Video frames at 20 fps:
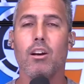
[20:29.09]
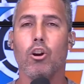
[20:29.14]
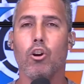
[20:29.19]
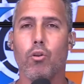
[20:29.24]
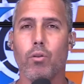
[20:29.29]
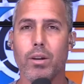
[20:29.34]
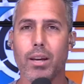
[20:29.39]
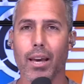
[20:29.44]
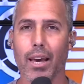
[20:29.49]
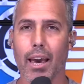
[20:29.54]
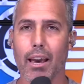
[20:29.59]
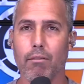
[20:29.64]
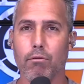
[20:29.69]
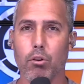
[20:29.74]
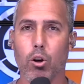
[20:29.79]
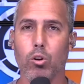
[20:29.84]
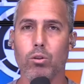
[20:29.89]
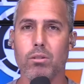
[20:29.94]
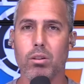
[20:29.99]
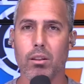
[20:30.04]
create a
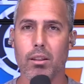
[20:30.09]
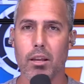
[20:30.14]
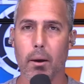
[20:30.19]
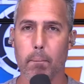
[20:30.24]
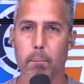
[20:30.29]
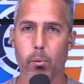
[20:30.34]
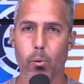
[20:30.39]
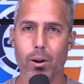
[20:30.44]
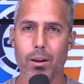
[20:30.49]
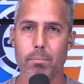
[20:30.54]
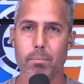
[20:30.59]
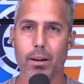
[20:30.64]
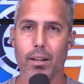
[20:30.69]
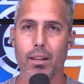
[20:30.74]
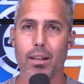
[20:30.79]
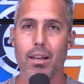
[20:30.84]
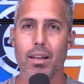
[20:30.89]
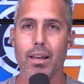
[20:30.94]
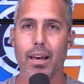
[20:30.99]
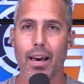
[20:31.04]
road to the appointment